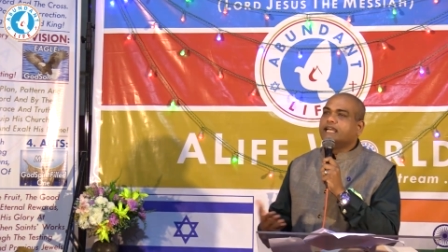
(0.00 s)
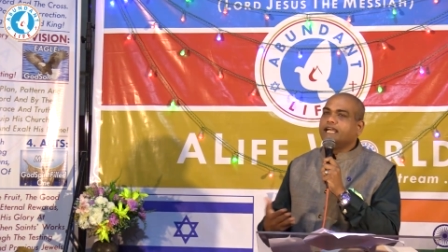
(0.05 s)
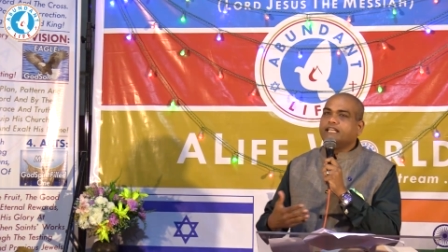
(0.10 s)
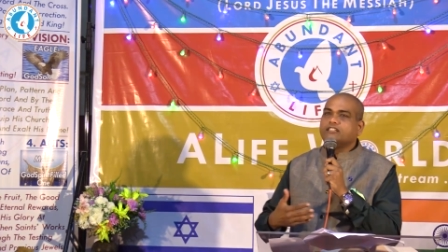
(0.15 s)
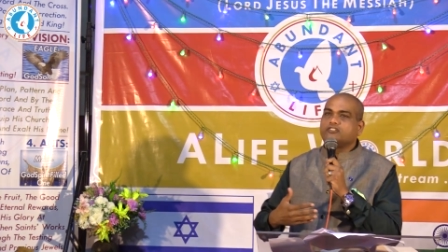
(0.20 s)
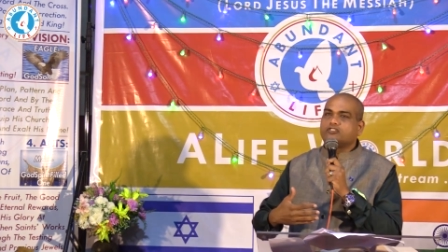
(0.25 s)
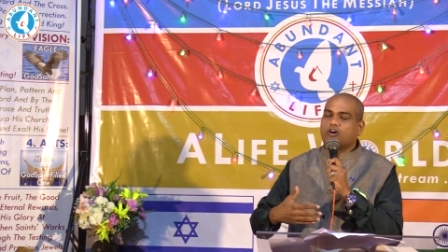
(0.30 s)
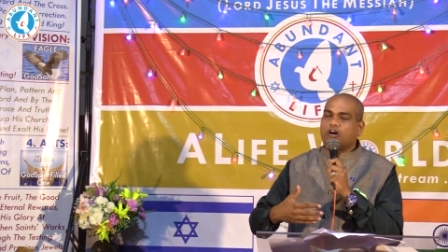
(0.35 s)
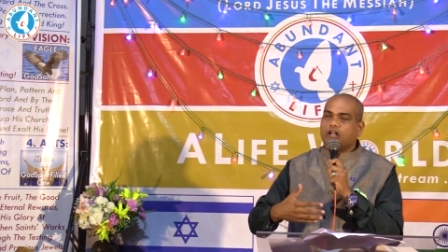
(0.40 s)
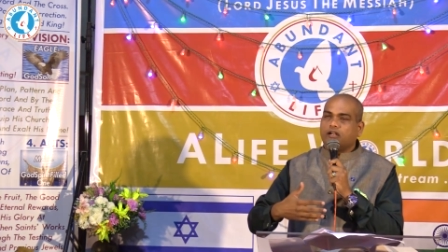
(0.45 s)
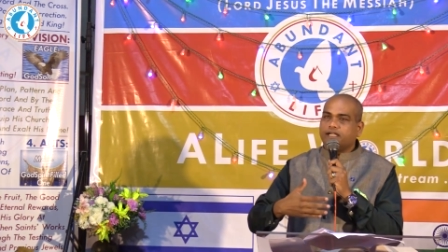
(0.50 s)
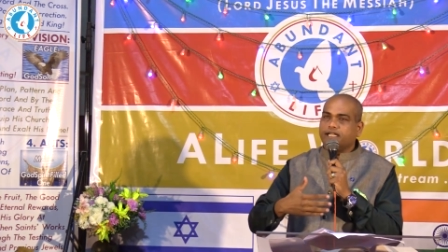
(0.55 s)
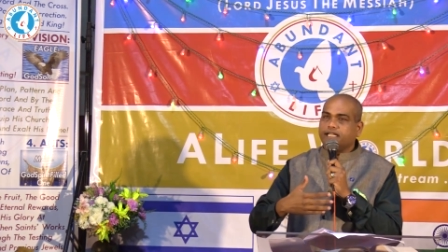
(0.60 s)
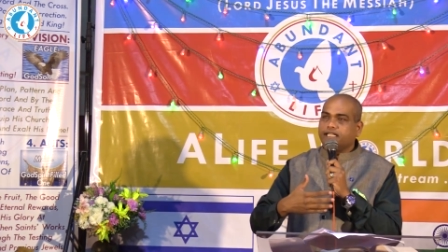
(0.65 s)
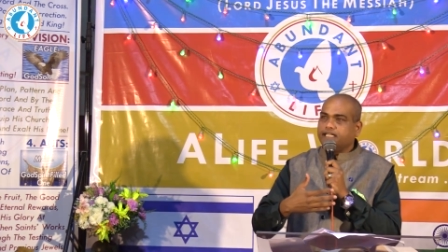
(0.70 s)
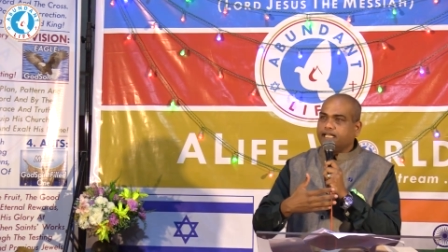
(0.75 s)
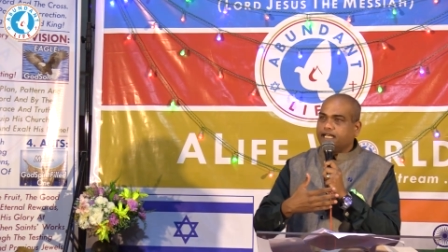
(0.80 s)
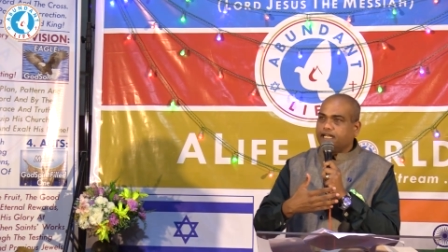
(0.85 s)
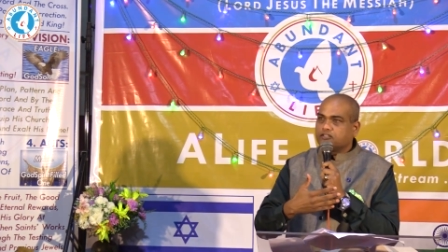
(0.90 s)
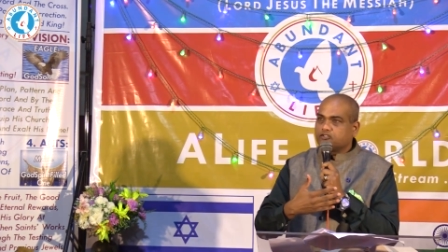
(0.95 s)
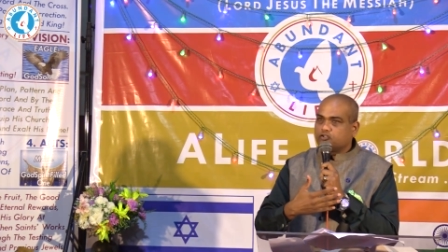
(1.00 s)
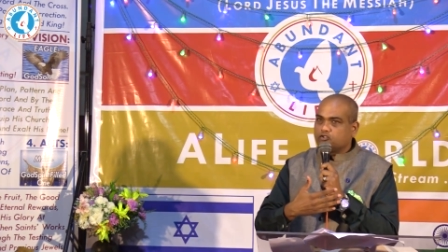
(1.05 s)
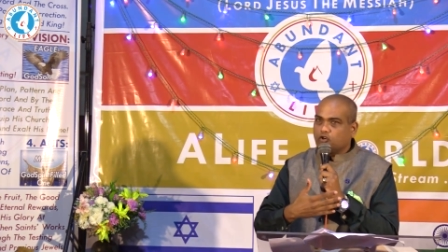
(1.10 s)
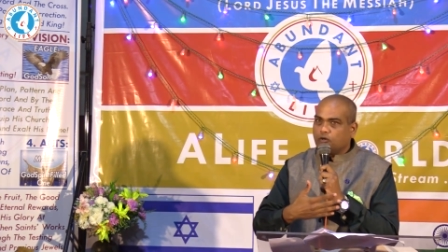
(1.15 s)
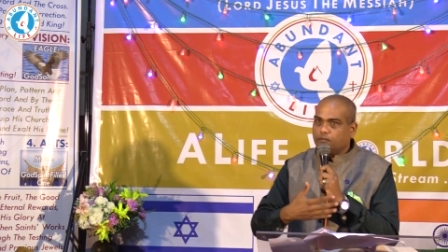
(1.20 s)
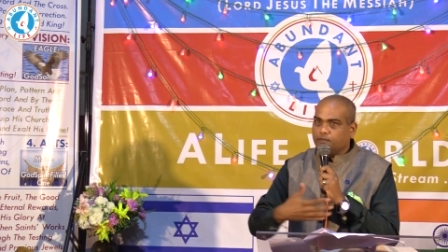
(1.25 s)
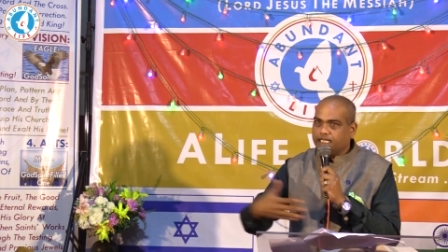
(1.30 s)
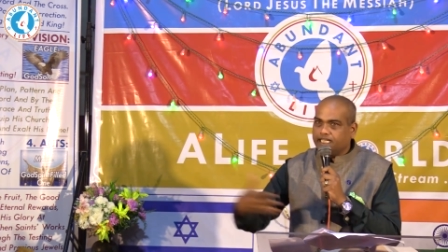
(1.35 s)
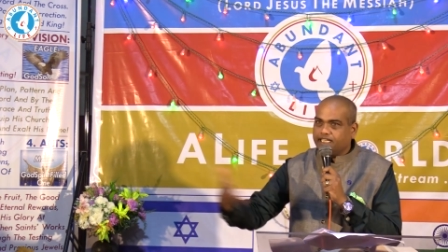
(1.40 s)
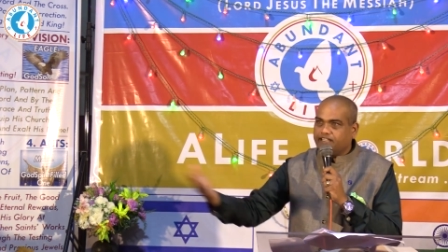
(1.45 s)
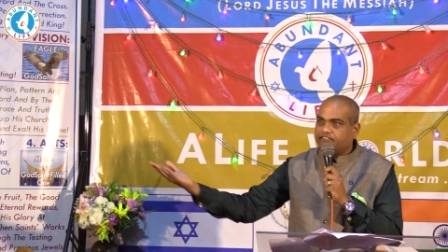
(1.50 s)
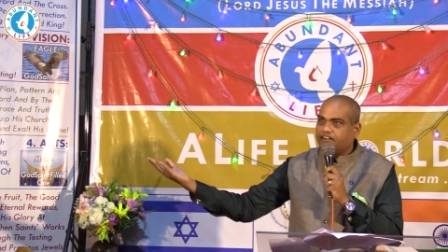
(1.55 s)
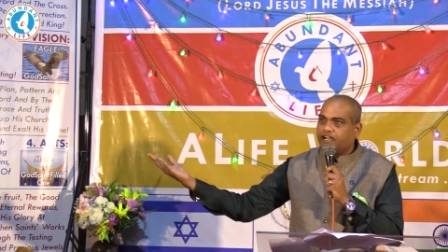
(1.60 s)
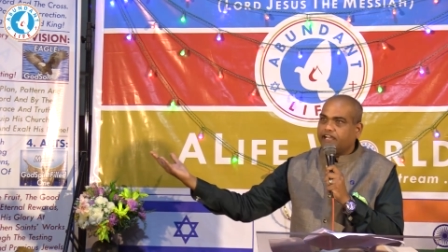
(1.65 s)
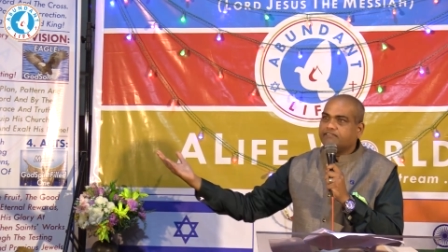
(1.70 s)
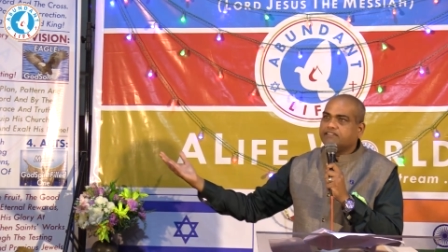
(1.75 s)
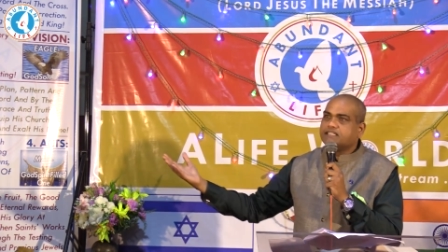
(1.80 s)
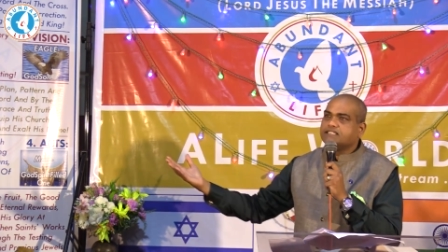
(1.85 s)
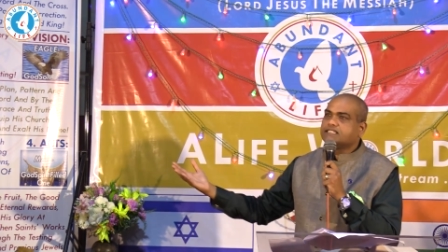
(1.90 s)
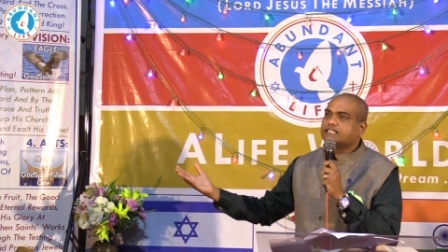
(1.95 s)
It's already, there are so many
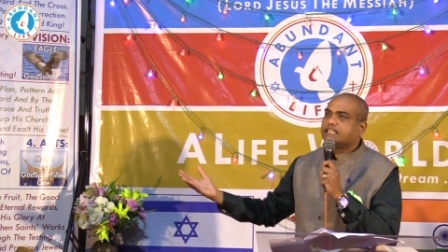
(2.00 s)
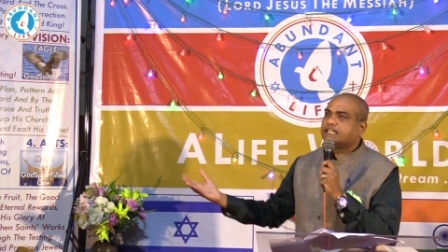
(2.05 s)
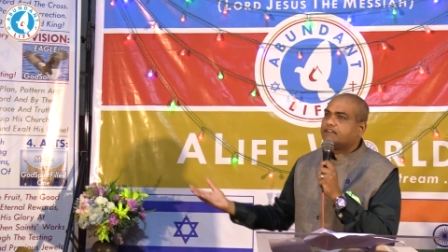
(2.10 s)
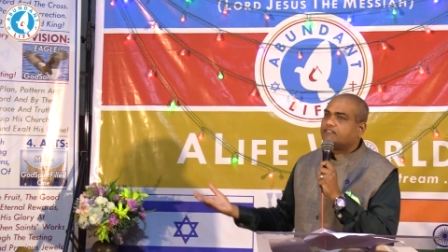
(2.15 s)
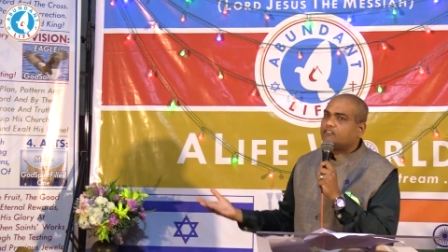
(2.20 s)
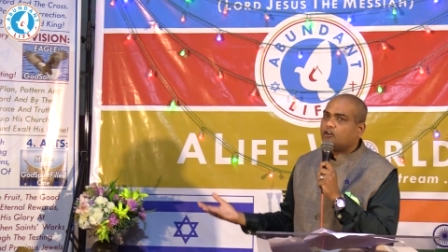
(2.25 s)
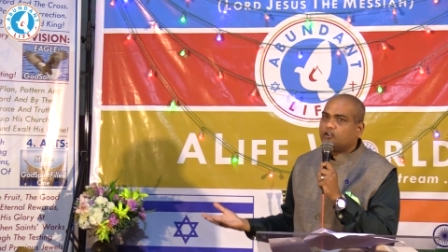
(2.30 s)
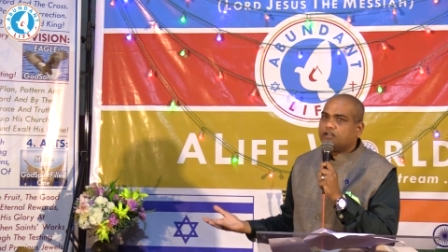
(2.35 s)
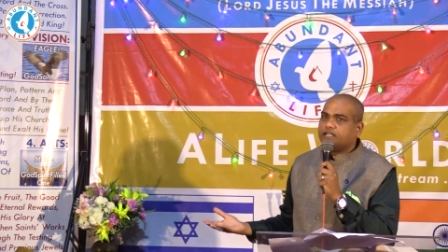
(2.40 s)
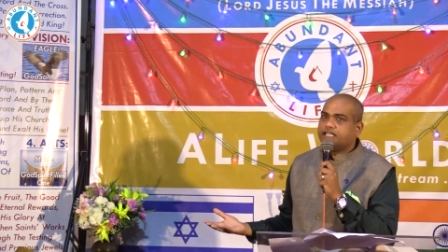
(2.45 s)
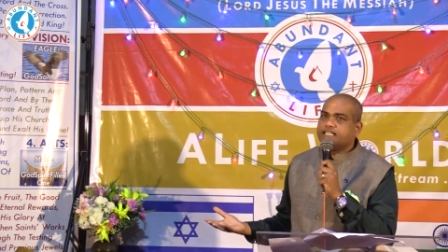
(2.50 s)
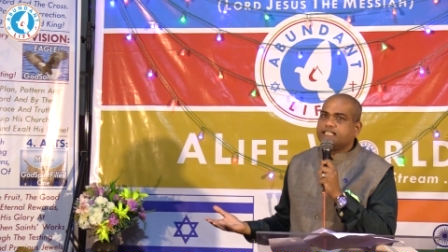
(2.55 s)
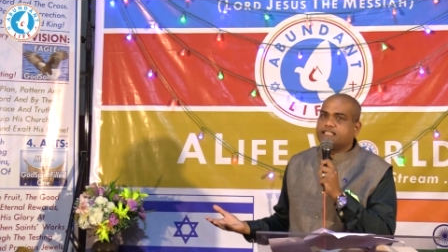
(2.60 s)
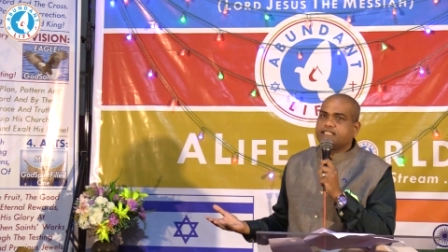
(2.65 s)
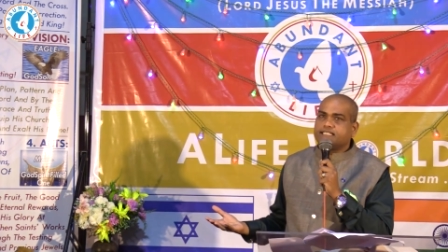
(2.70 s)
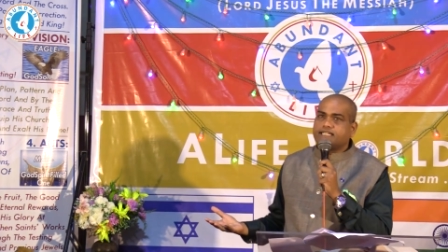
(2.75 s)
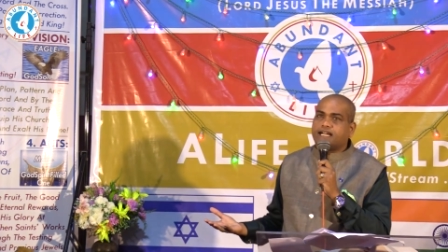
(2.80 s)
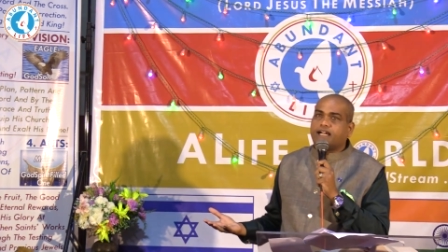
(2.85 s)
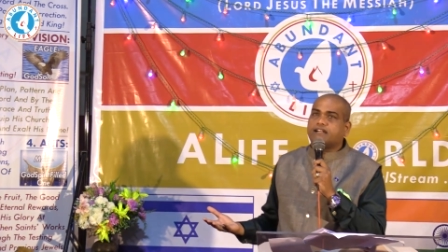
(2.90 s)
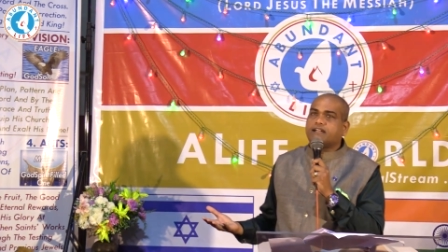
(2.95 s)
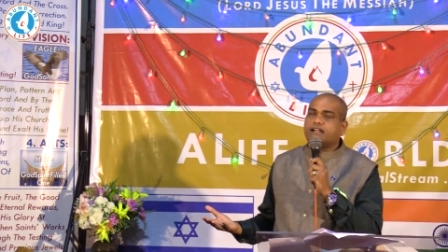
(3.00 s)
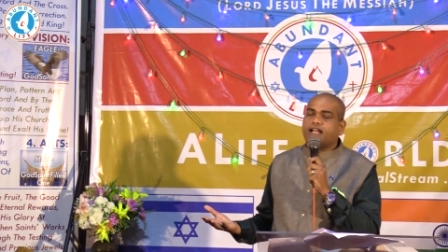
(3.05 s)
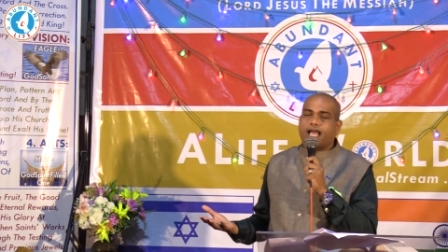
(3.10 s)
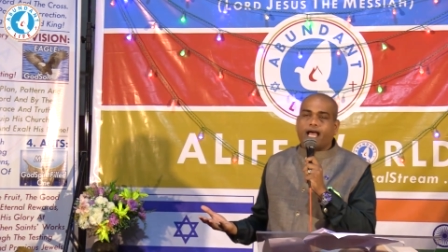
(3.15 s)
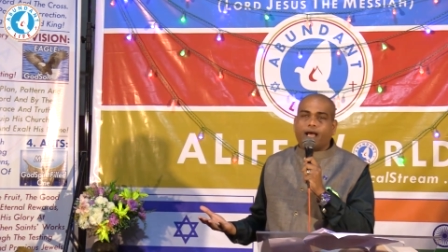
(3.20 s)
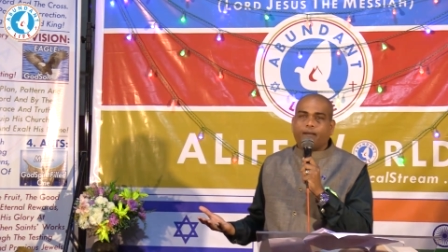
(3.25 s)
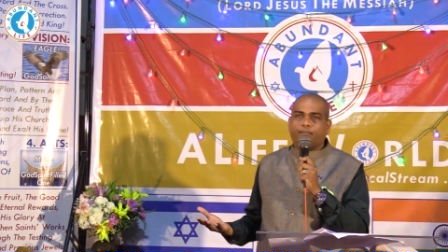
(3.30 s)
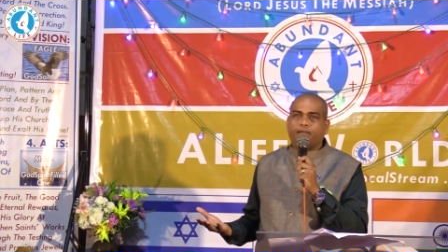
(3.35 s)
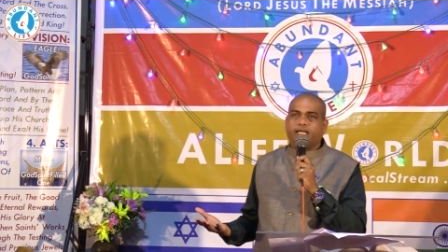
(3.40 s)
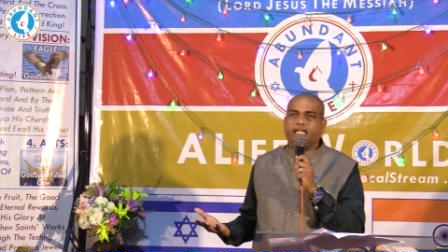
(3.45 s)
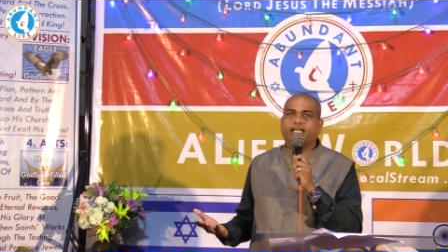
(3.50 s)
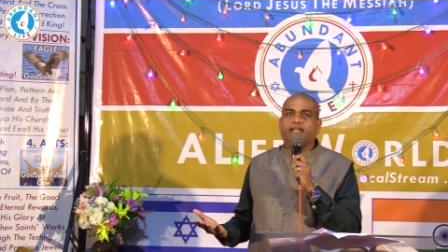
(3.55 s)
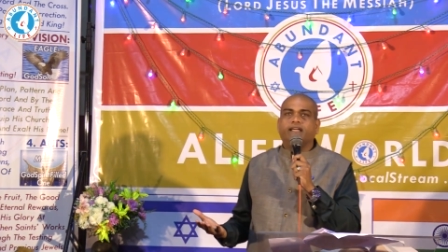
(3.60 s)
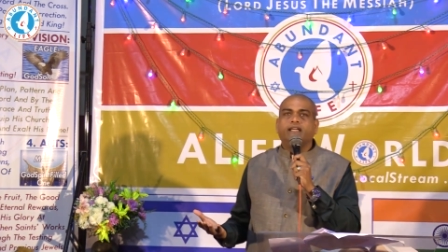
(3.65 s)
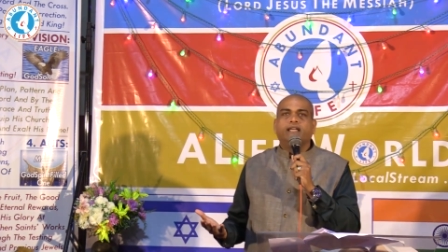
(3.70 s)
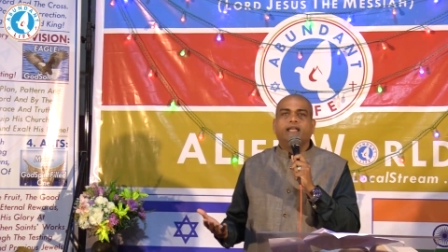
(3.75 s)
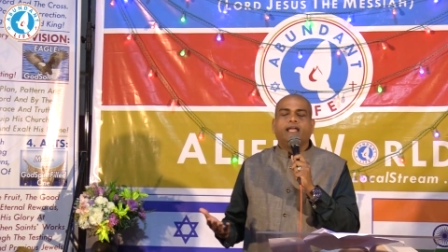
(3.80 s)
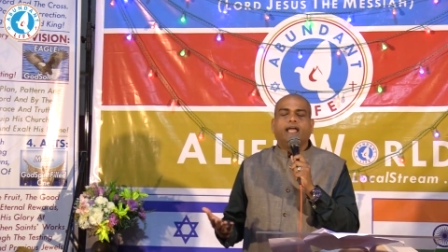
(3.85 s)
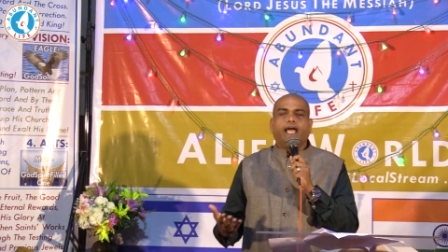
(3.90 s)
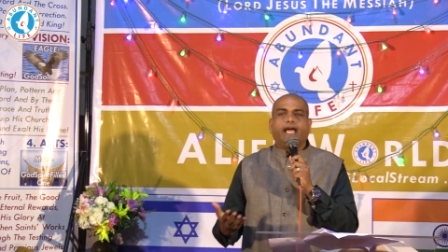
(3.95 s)
revivals that have already started happening
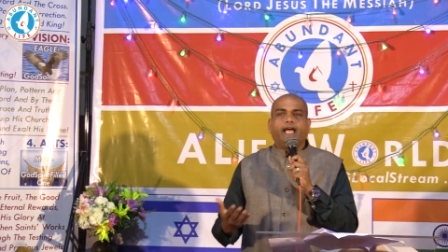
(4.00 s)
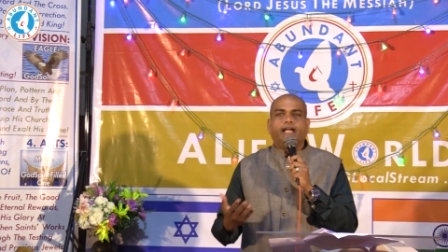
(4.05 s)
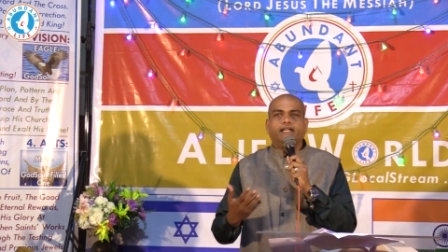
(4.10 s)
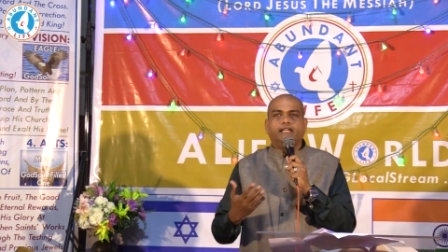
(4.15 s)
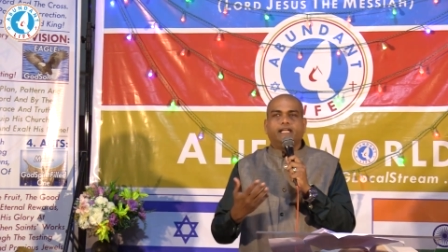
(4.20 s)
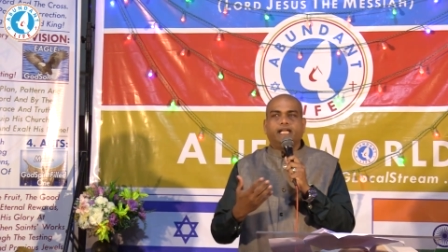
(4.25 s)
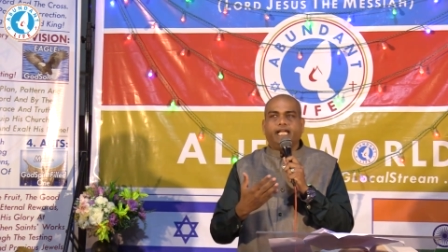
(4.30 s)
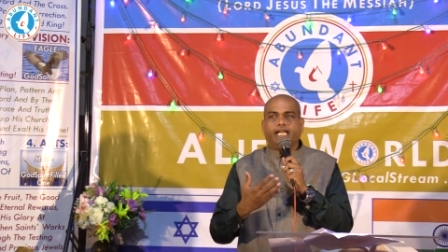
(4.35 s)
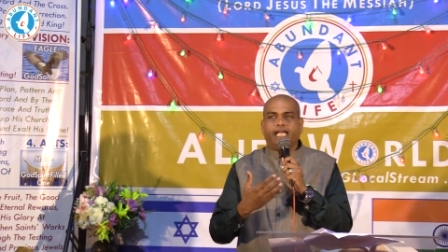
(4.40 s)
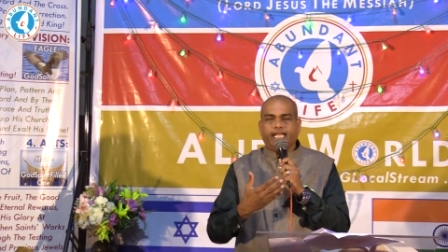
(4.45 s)
and